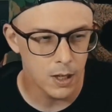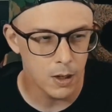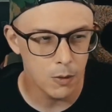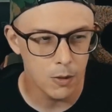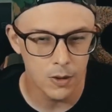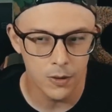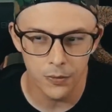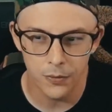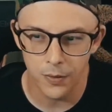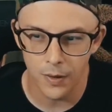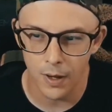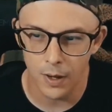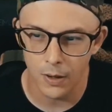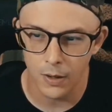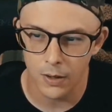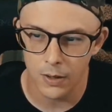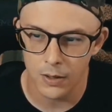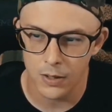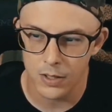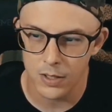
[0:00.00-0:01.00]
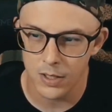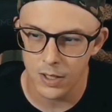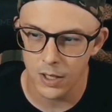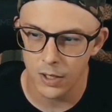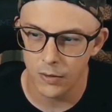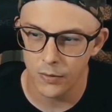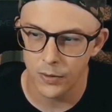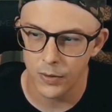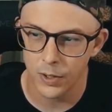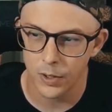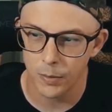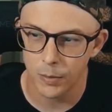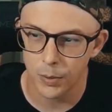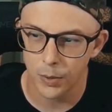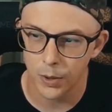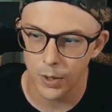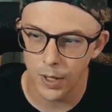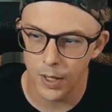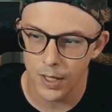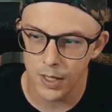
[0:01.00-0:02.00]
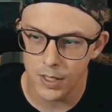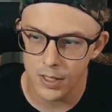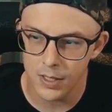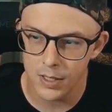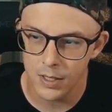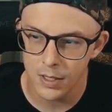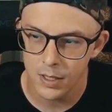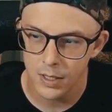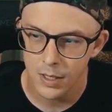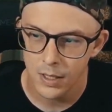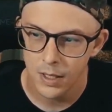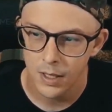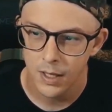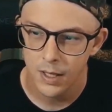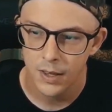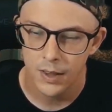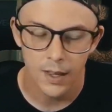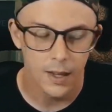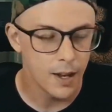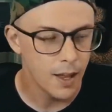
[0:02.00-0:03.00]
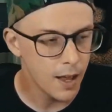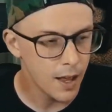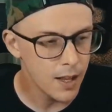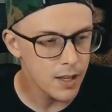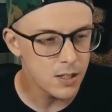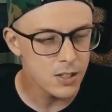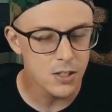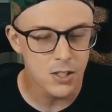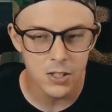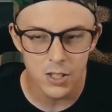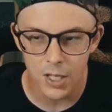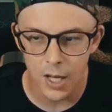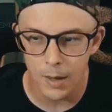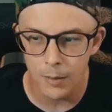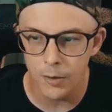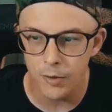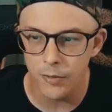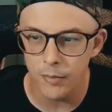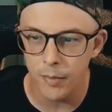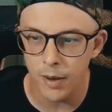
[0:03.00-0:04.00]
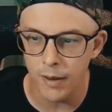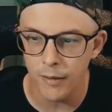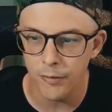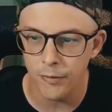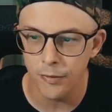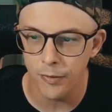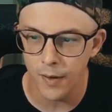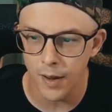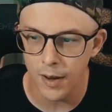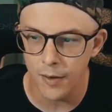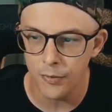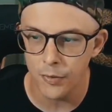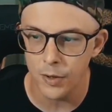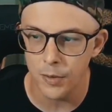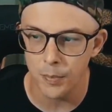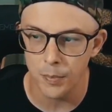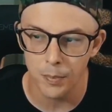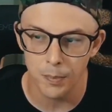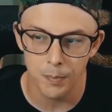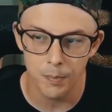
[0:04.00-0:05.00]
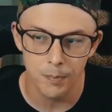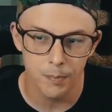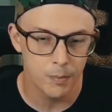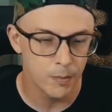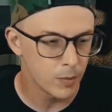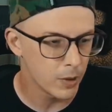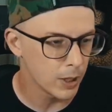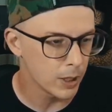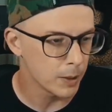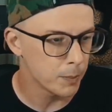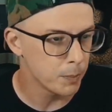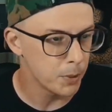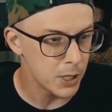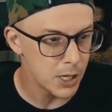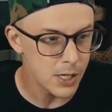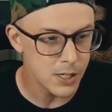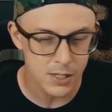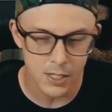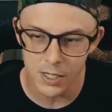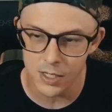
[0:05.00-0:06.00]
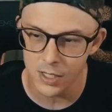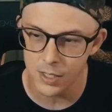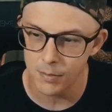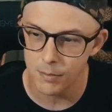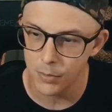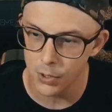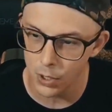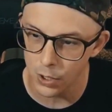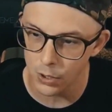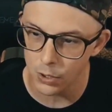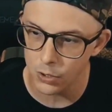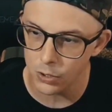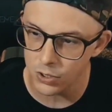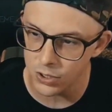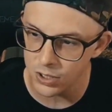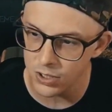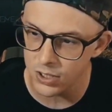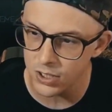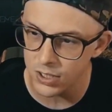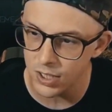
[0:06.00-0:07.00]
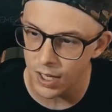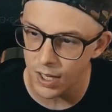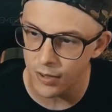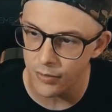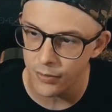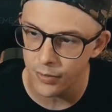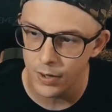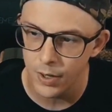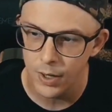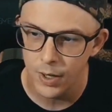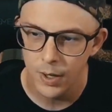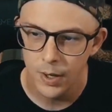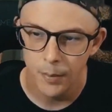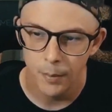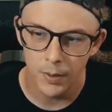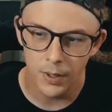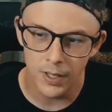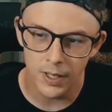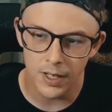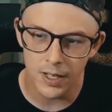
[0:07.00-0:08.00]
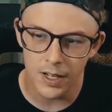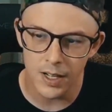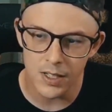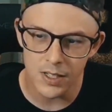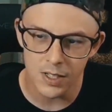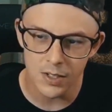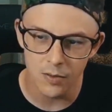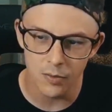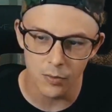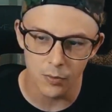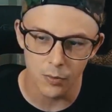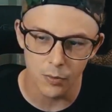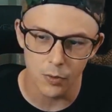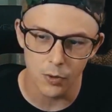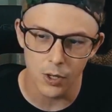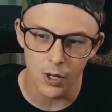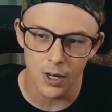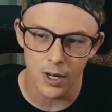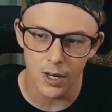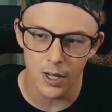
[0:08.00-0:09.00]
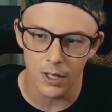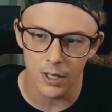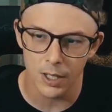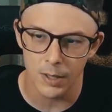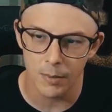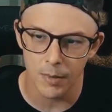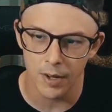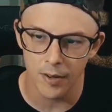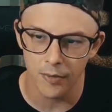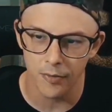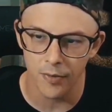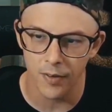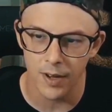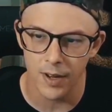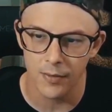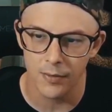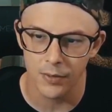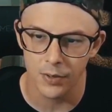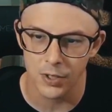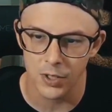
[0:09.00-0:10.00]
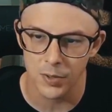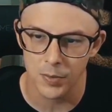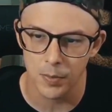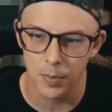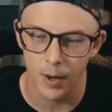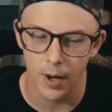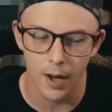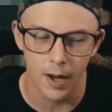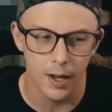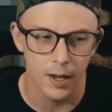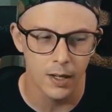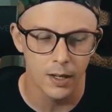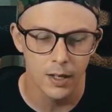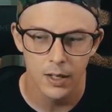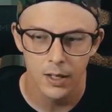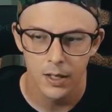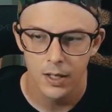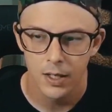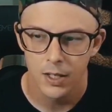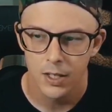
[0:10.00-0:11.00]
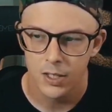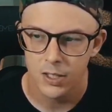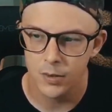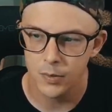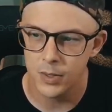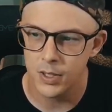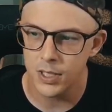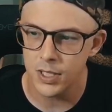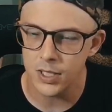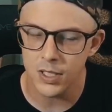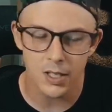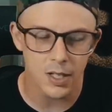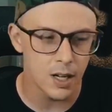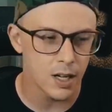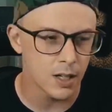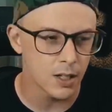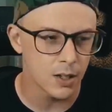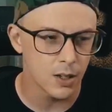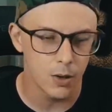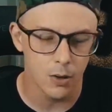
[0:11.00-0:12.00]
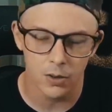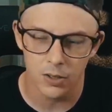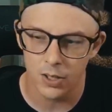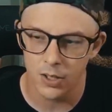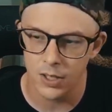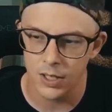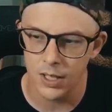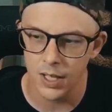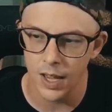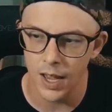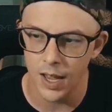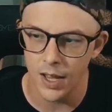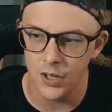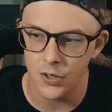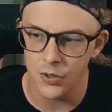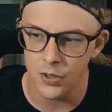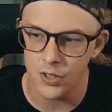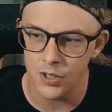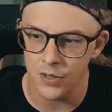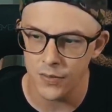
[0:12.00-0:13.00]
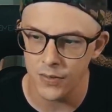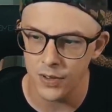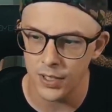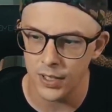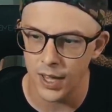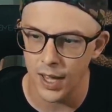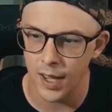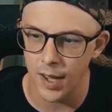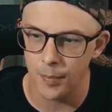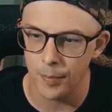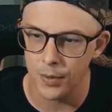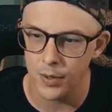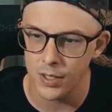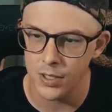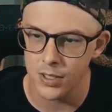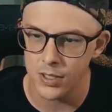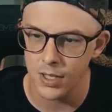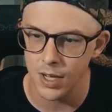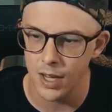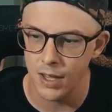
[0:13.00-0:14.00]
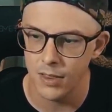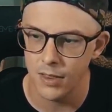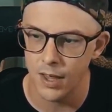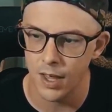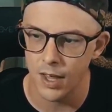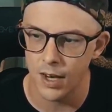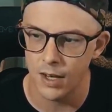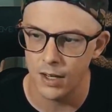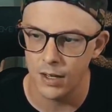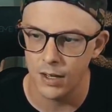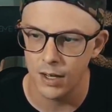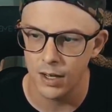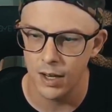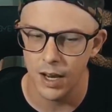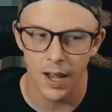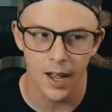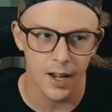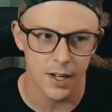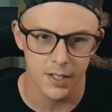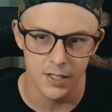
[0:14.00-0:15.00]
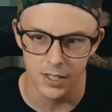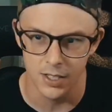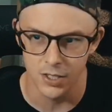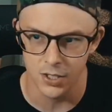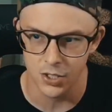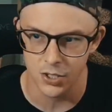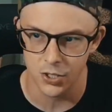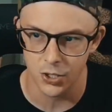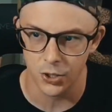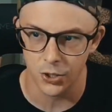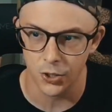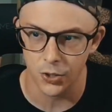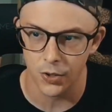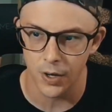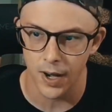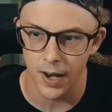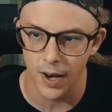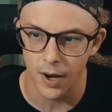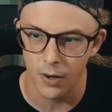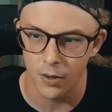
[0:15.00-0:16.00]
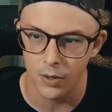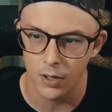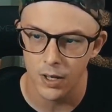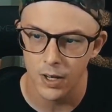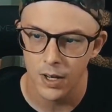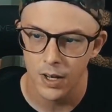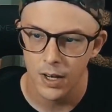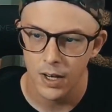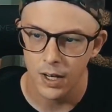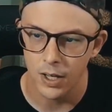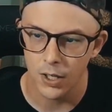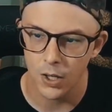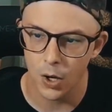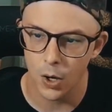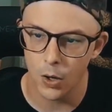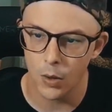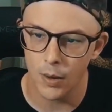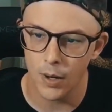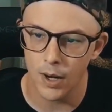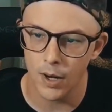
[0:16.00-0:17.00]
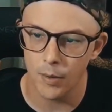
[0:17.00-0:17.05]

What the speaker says: we've found ourselves in a place that has some of my favorite like pieces and murals and stuff, but isn't really my favorite spot. So we just gotta go to the entrance of the campus and then exit, just turn around and go around